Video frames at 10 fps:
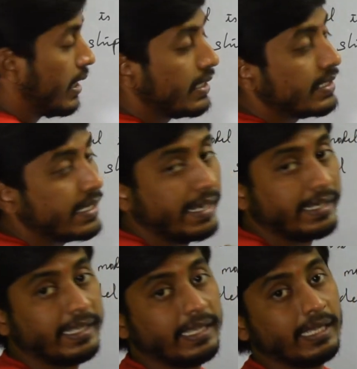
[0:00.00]

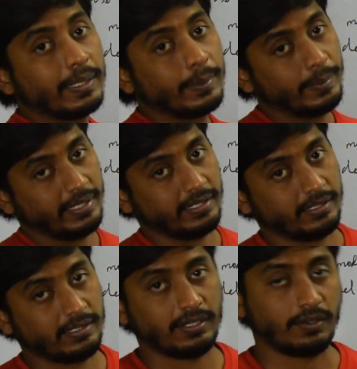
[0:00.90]
centimeter.
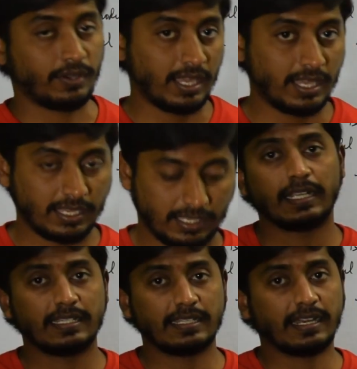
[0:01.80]
Okay,
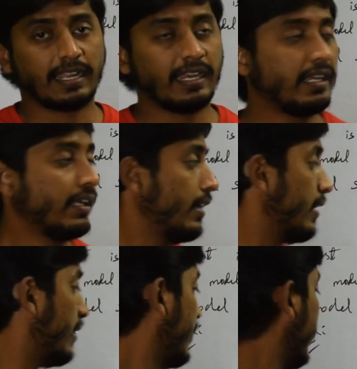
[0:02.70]
is it right?
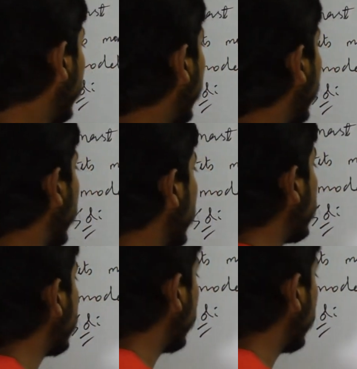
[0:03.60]
That is